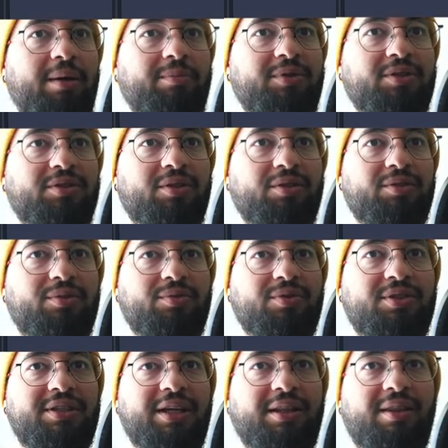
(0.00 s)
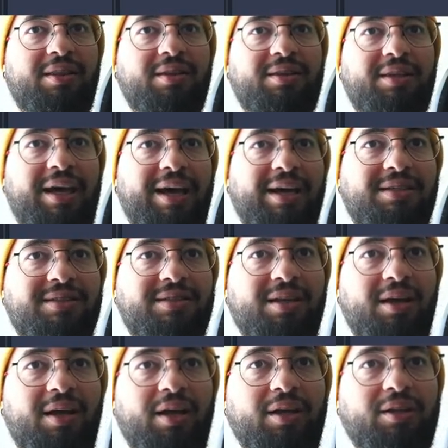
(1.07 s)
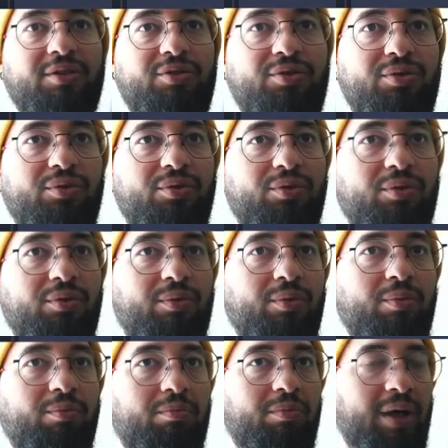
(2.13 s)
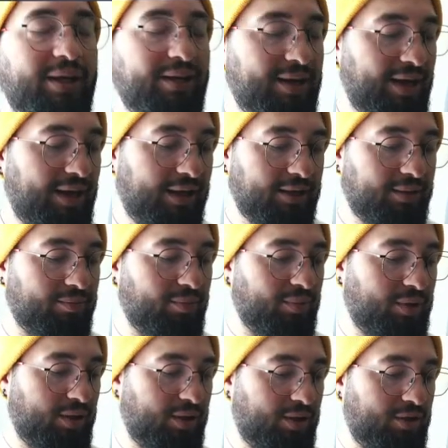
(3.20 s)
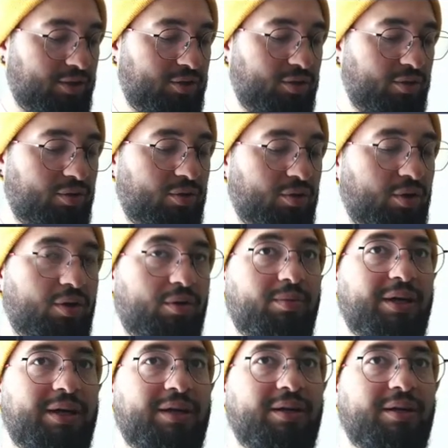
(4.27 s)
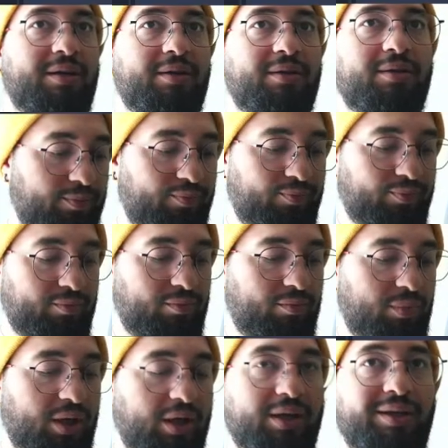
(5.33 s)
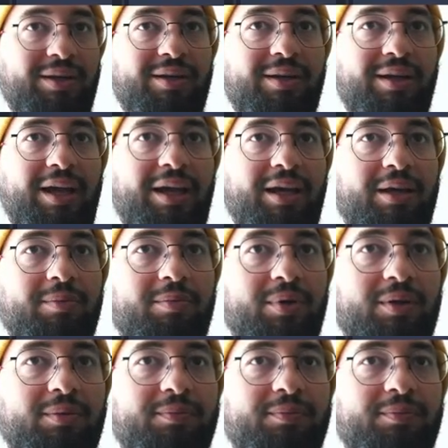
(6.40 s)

just going to set the text to my name. So global my name.